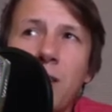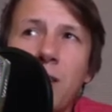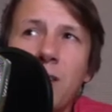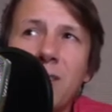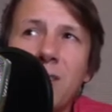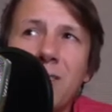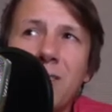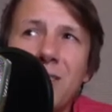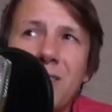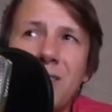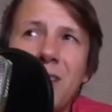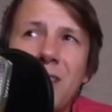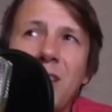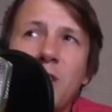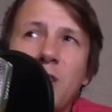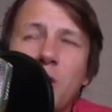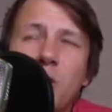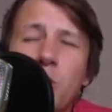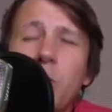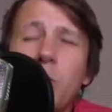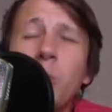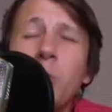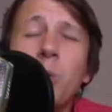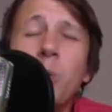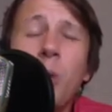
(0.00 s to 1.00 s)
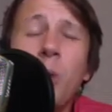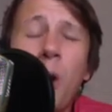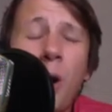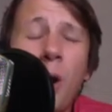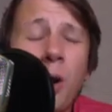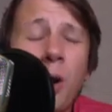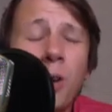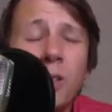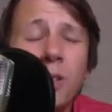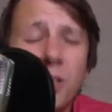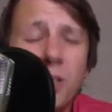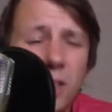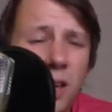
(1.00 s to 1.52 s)
It doesn't take too
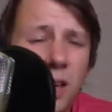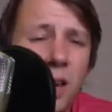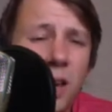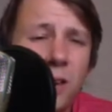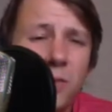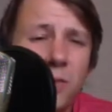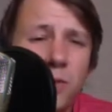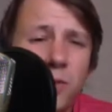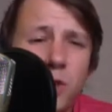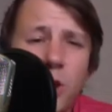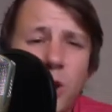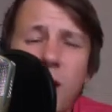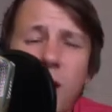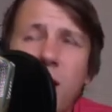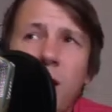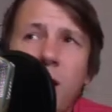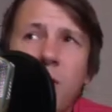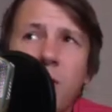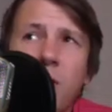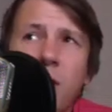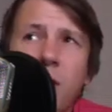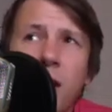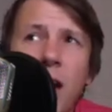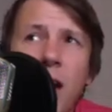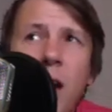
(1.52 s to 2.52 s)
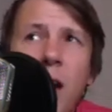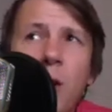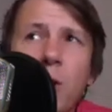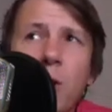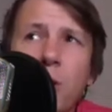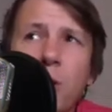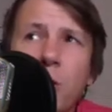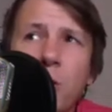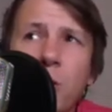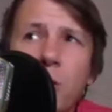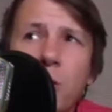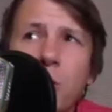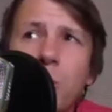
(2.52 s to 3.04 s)
long to kind of check everything out,
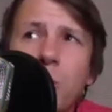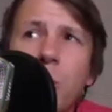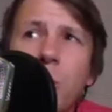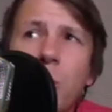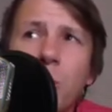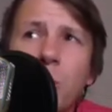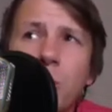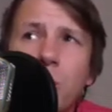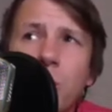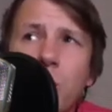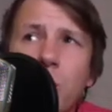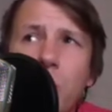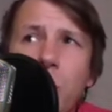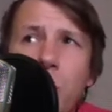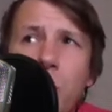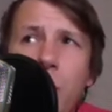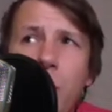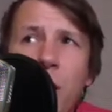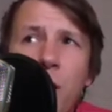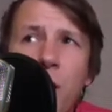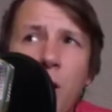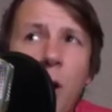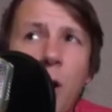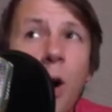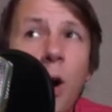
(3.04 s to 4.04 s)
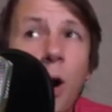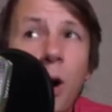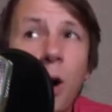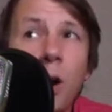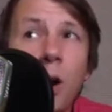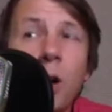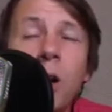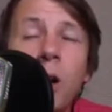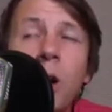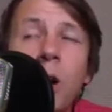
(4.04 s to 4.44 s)
and you can do most of it by car.